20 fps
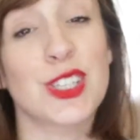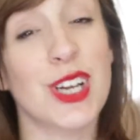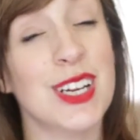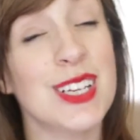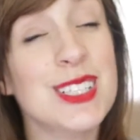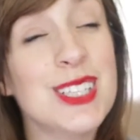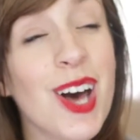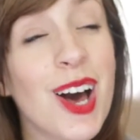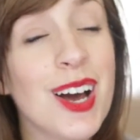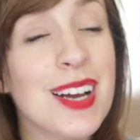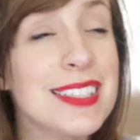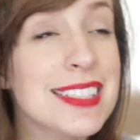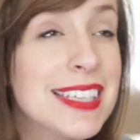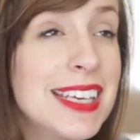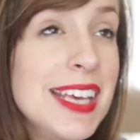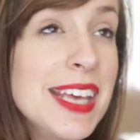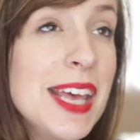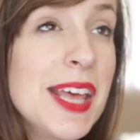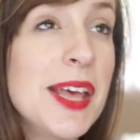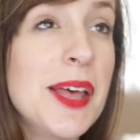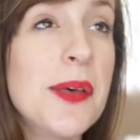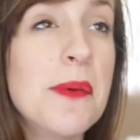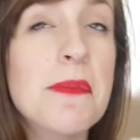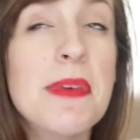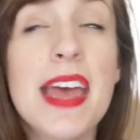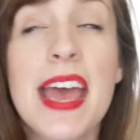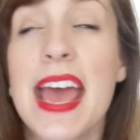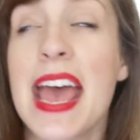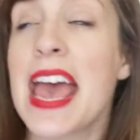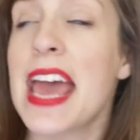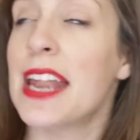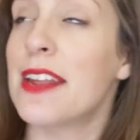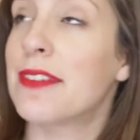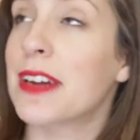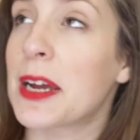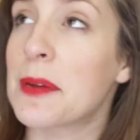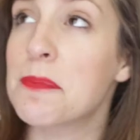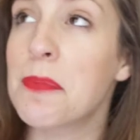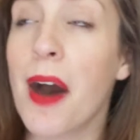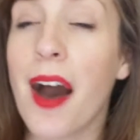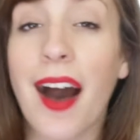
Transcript: try to talk to him in a very